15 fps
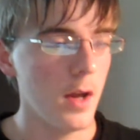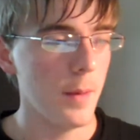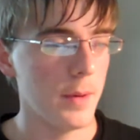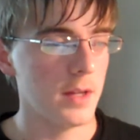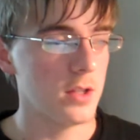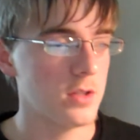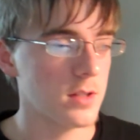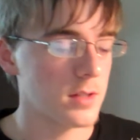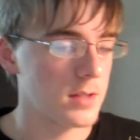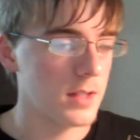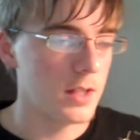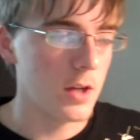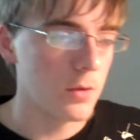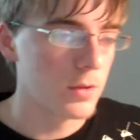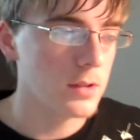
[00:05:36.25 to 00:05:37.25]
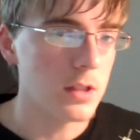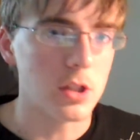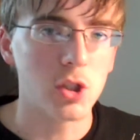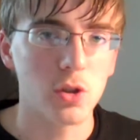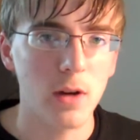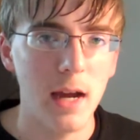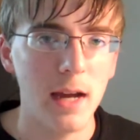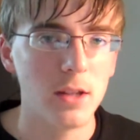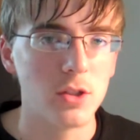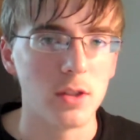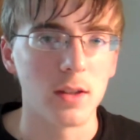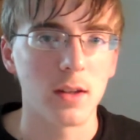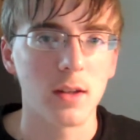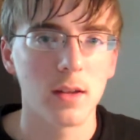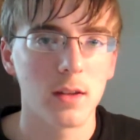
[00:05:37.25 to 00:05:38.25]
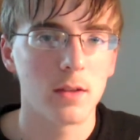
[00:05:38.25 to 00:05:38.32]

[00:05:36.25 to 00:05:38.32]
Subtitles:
but it's just, you know, really tragic,